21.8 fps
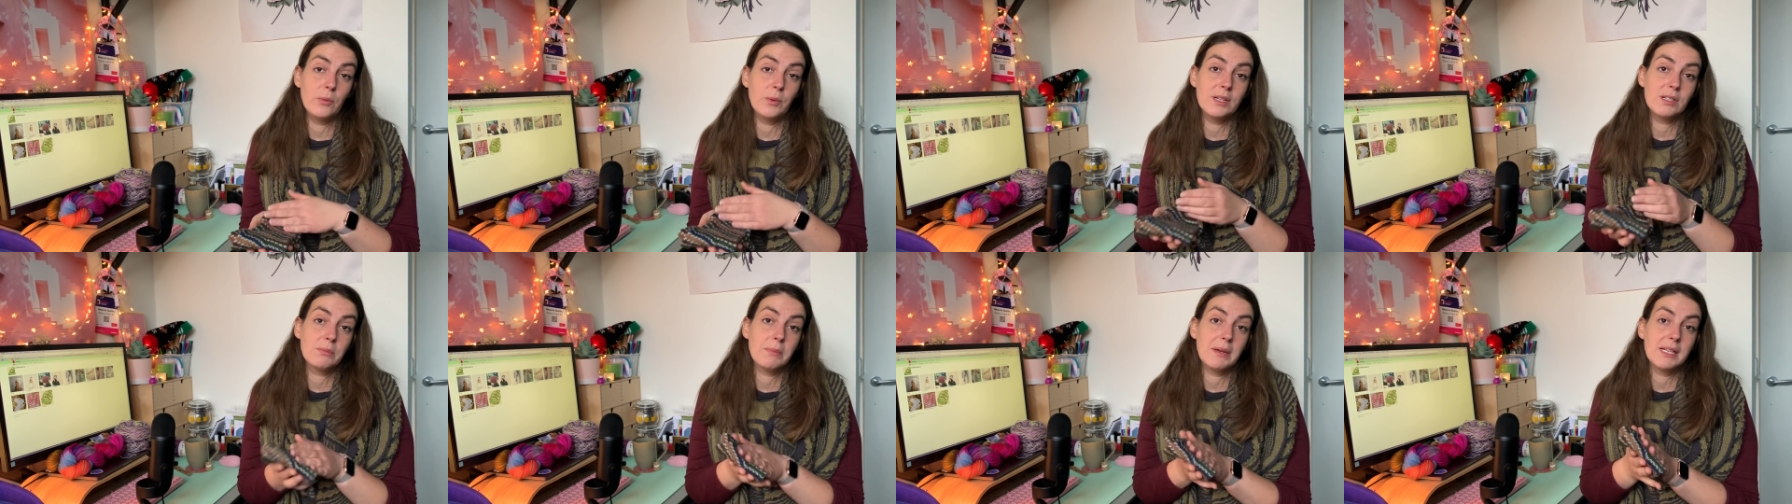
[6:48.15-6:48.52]

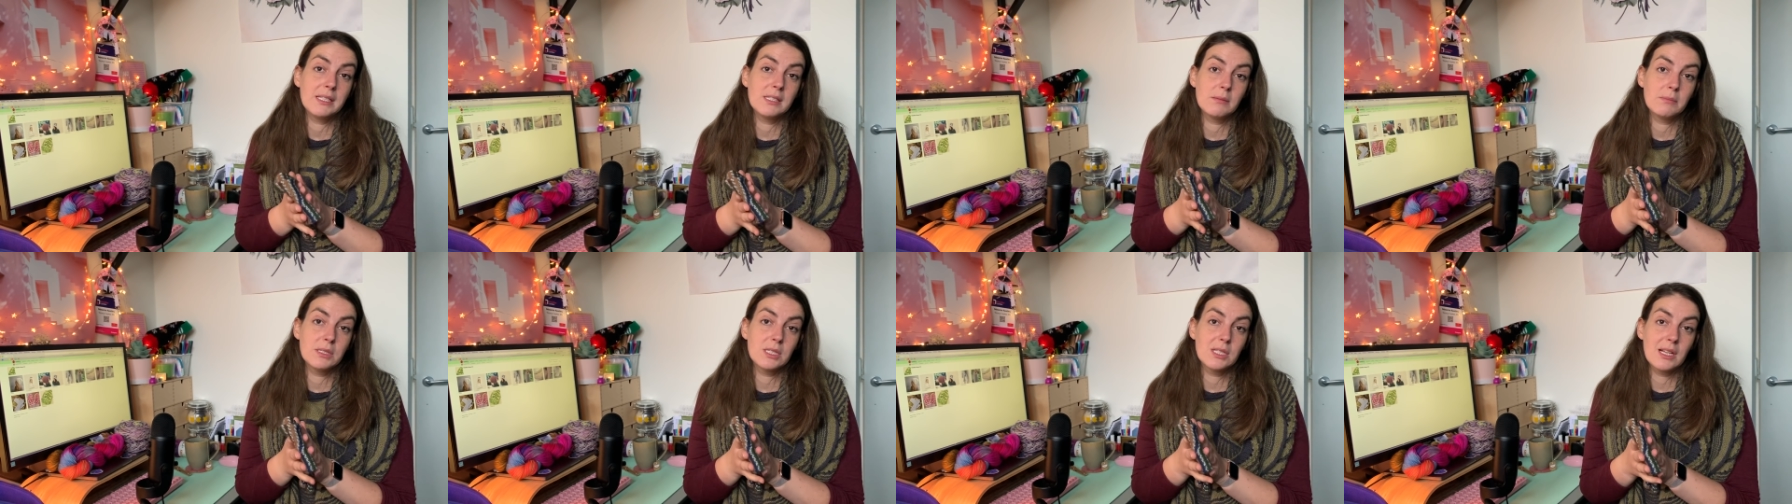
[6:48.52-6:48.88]
which
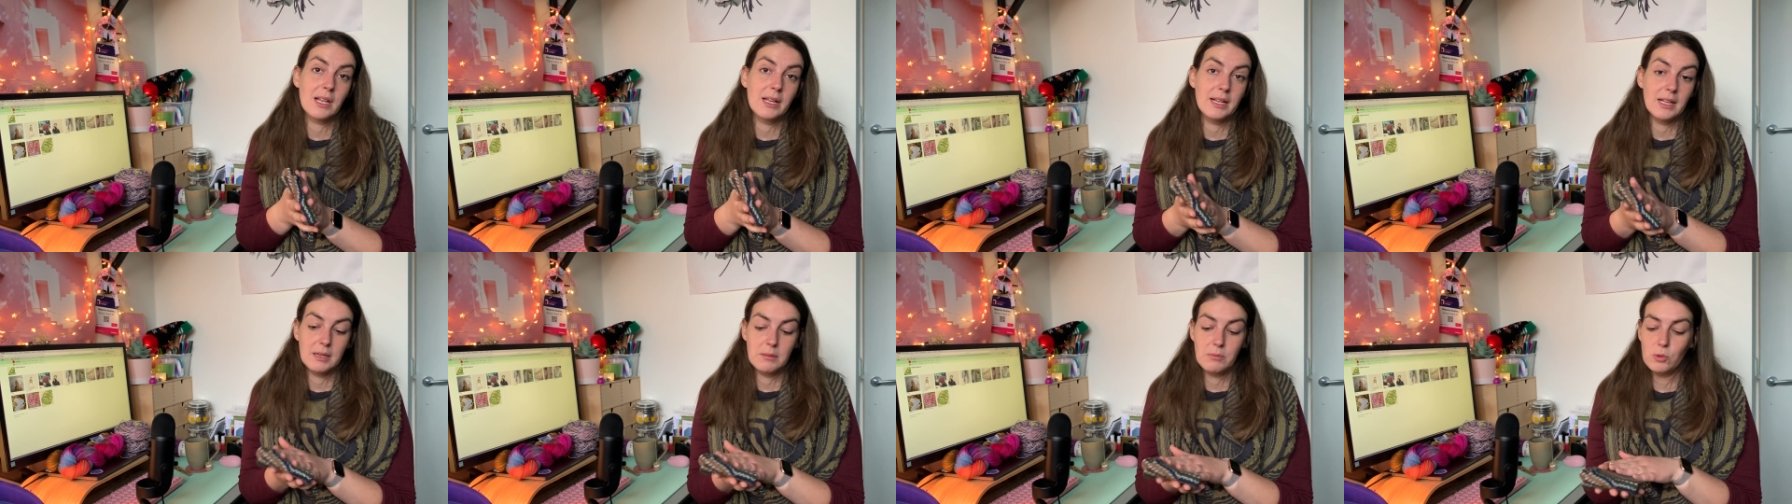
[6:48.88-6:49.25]
makes them
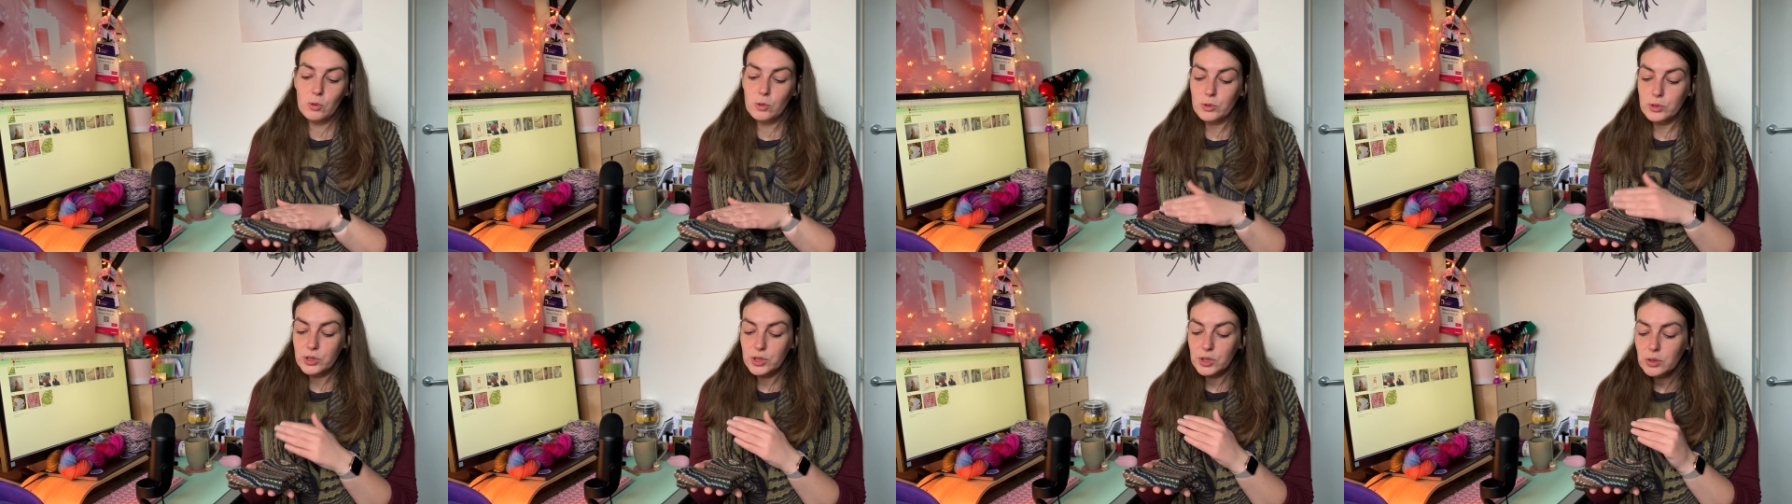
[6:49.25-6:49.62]
slightly
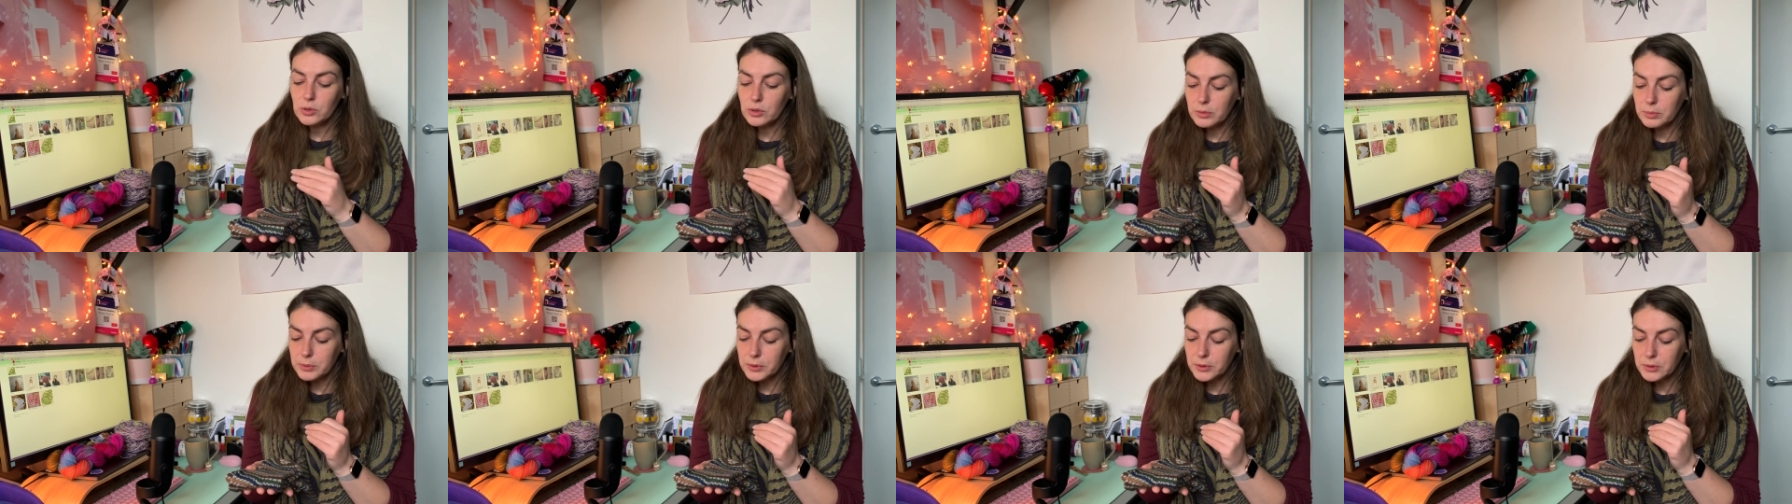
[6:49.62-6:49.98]
more
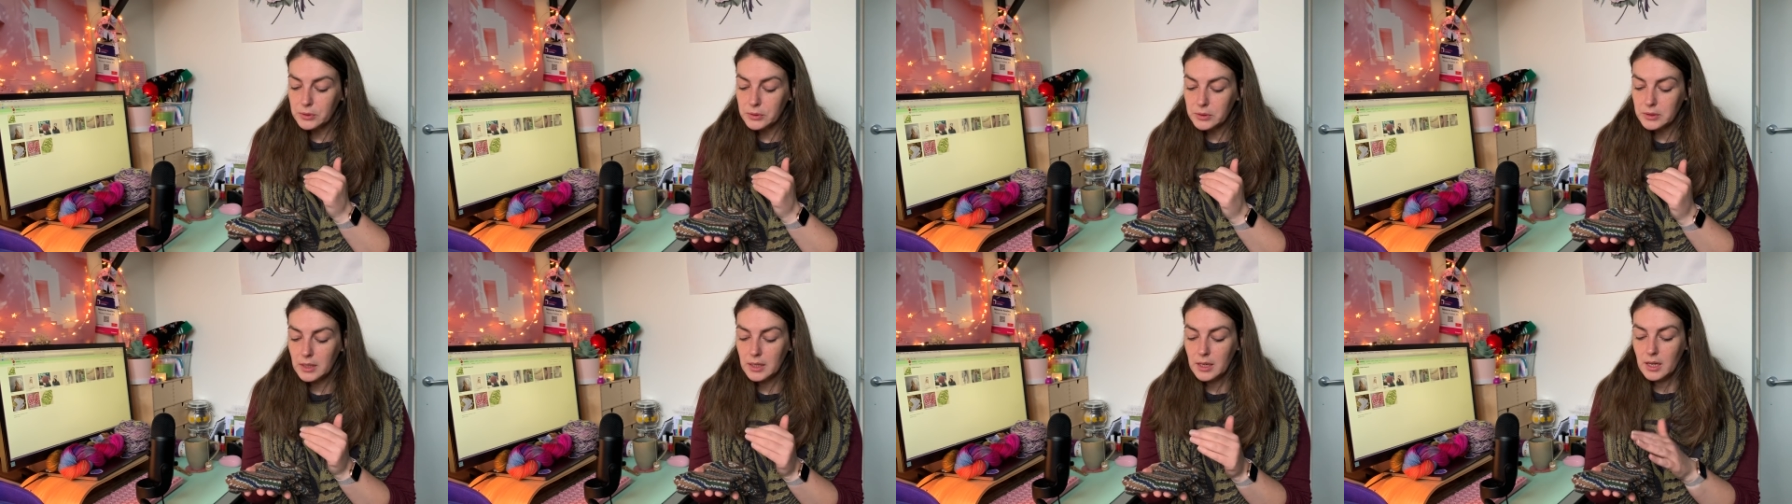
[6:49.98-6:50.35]

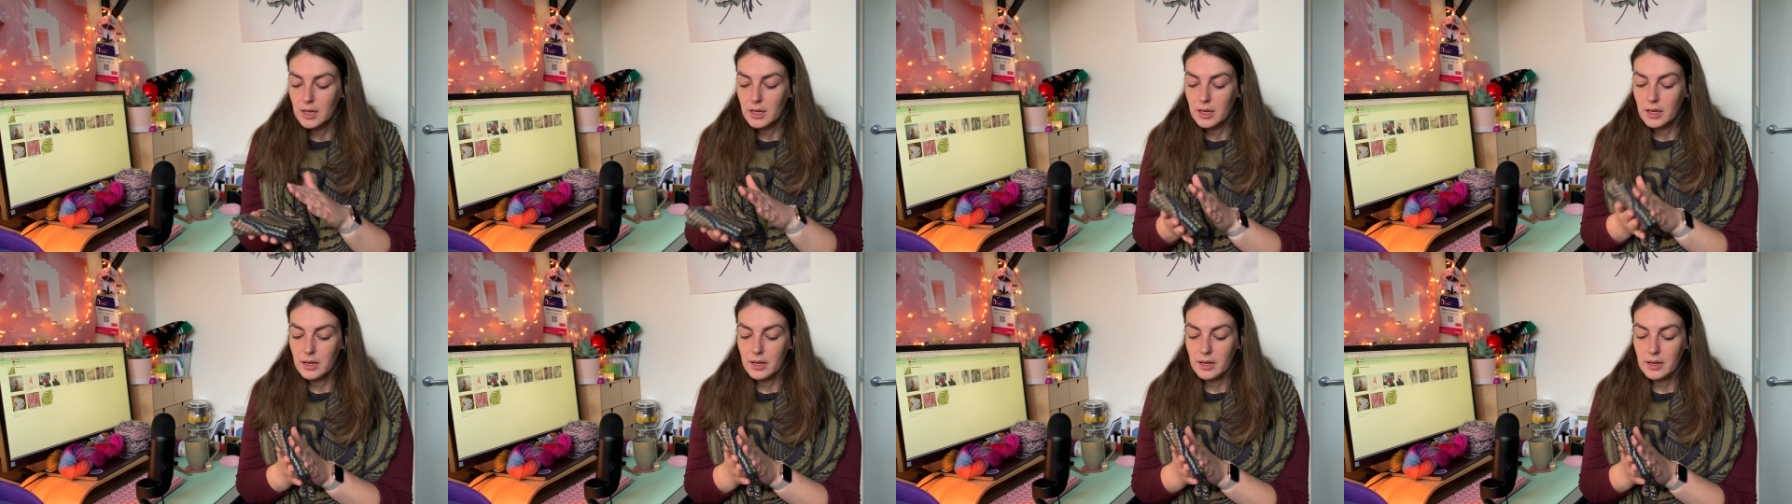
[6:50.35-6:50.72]
durable.
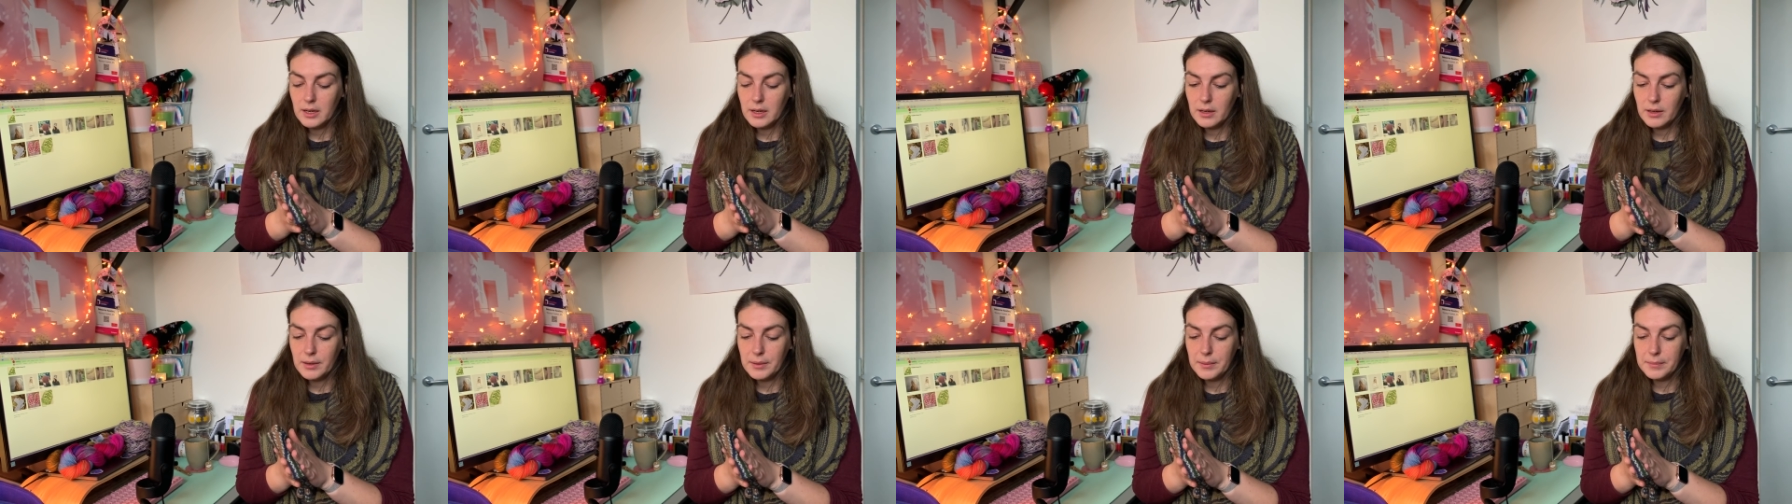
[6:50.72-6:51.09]

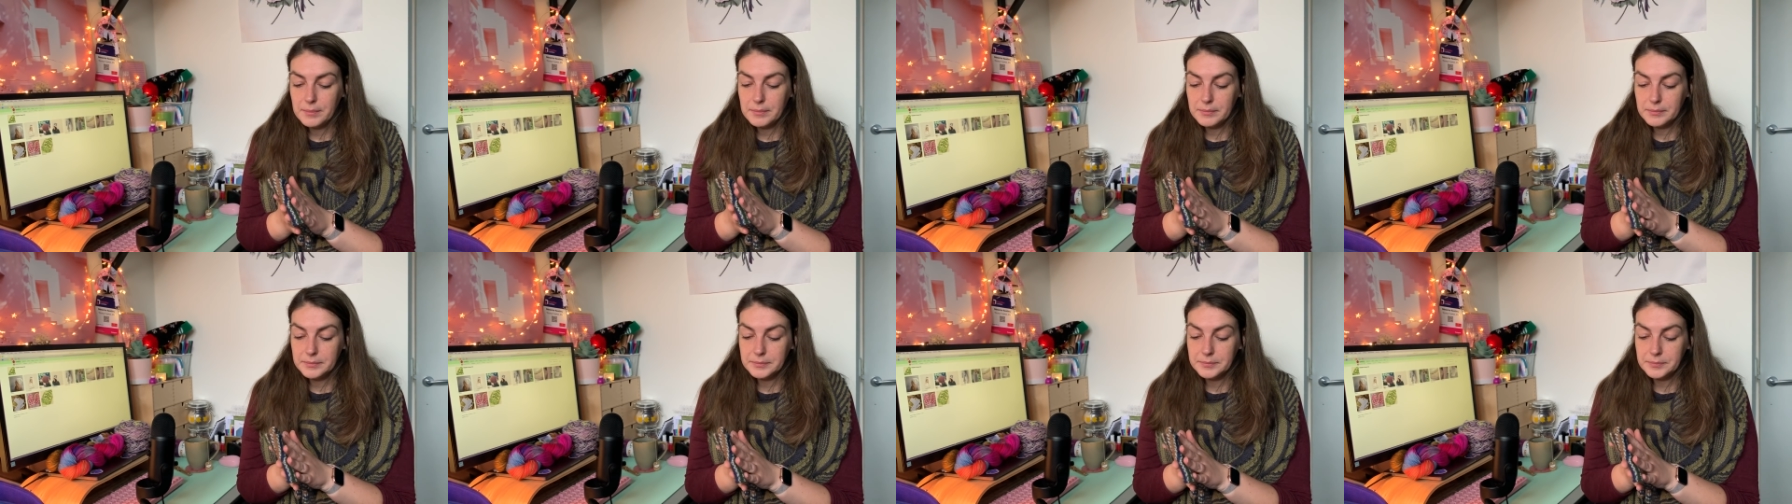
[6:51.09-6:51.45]

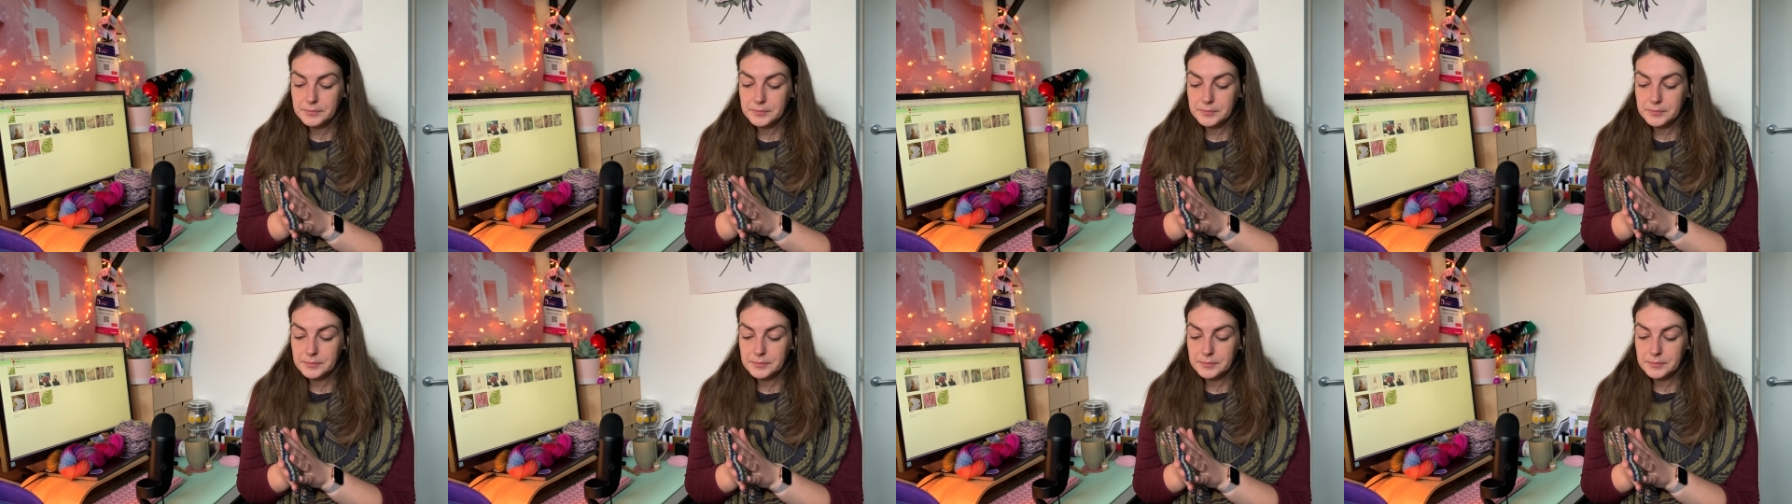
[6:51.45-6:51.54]
Yeah.